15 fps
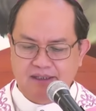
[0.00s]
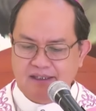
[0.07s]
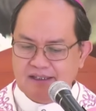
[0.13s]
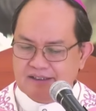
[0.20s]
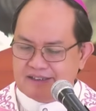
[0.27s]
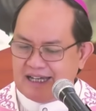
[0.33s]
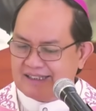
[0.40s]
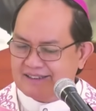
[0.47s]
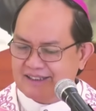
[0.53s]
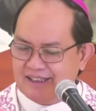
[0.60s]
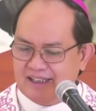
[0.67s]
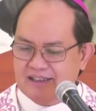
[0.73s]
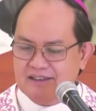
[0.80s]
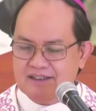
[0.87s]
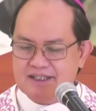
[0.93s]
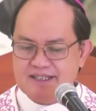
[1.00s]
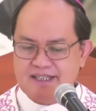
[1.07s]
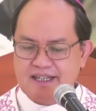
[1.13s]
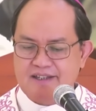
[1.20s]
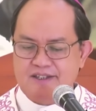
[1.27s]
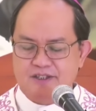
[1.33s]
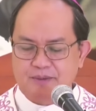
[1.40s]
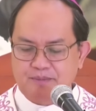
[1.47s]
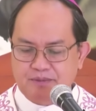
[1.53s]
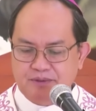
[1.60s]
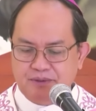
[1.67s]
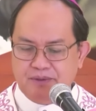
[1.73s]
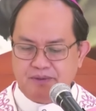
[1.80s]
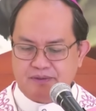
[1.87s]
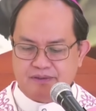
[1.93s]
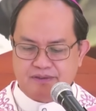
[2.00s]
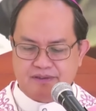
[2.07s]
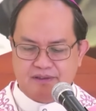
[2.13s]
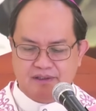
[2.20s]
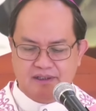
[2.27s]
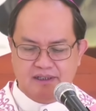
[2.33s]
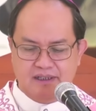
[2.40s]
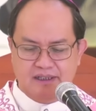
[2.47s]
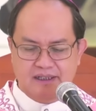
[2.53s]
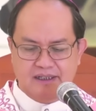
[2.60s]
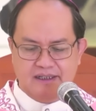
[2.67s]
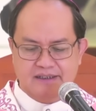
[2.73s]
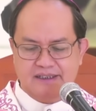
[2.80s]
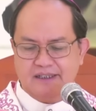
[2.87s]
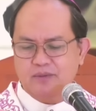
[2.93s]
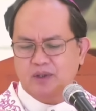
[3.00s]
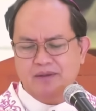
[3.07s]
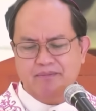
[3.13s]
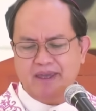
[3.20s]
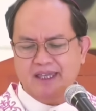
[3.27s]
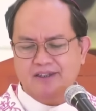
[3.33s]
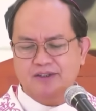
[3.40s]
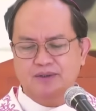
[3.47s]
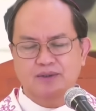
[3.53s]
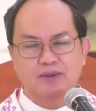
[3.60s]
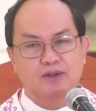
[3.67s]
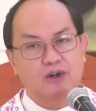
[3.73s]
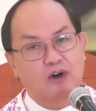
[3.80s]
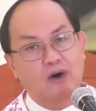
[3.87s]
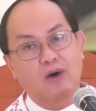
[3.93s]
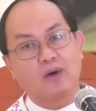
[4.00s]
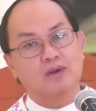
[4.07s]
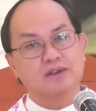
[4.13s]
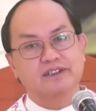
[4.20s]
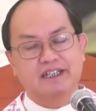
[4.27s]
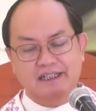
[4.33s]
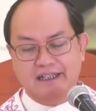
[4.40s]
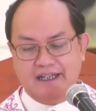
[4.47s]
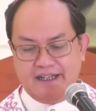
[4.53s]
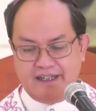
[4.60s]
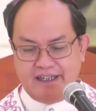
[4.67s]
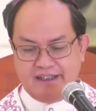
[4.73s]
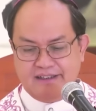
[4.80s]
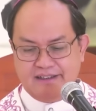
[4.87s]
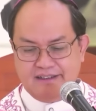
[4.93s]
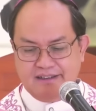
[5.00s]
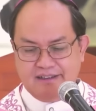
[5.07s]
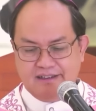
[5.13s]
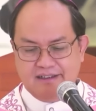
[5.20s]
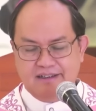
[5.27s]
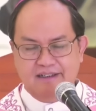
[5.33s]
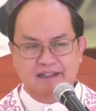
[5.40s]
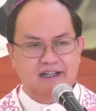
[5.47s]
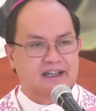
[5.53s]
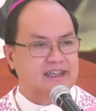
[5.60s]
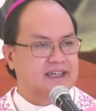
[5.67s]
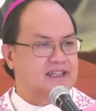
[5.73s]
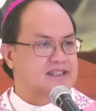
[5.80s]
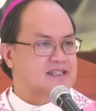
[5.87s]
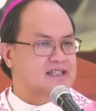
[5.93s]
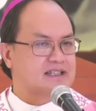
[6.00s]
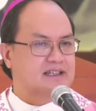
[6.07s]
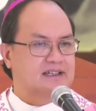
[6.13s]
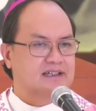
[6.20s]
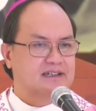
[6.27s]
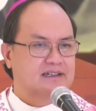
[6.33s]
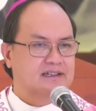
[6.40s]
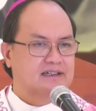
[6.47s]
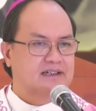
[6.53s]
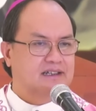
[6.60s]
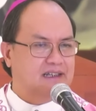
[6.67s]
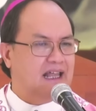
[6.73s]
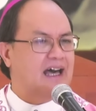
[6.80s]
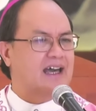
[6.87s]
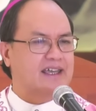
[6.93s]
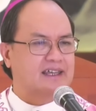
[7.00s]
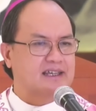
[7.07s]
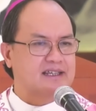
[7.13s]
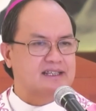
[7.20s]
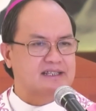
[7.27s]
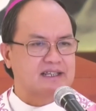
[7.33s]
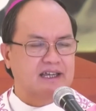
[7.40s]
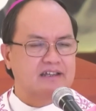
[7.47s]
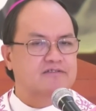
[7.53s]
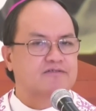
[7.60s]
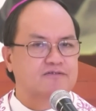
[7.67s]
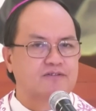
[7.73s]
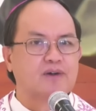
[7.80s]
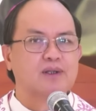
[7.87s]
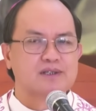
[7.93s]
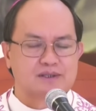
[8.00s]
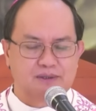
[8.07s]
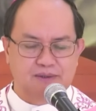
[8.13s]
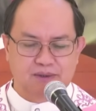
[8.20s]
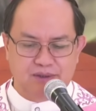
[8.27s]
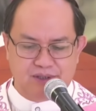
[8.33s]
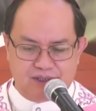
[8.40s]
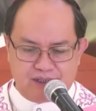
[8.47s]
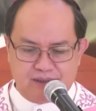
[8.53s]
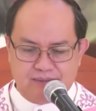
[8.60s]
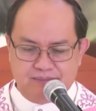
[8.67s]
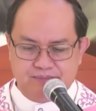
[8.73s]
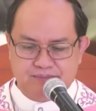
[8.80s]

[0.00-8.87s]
That inner sense of truth that will make you hold the line against lies and falsehoods?